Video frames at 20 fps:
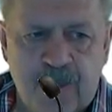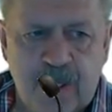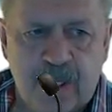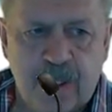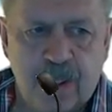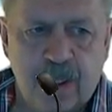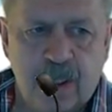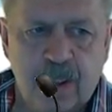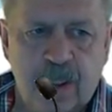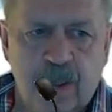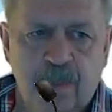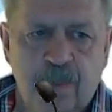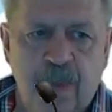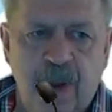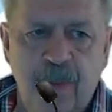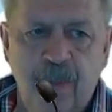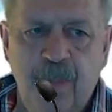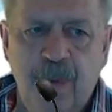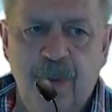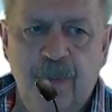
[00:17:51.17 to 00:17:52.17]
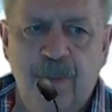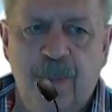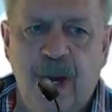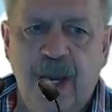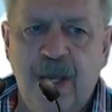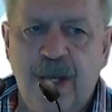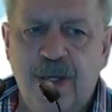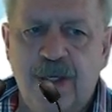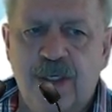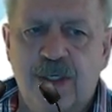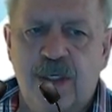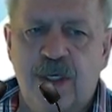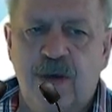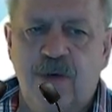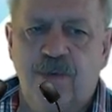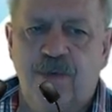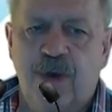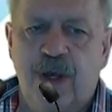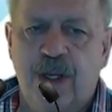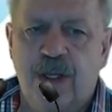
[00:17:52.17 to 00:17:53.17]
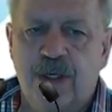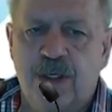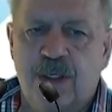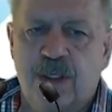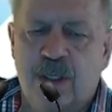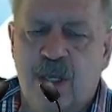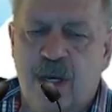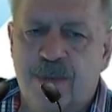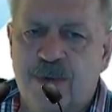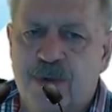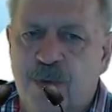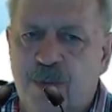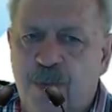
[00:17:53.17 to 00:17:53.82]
Right, a member may receive various types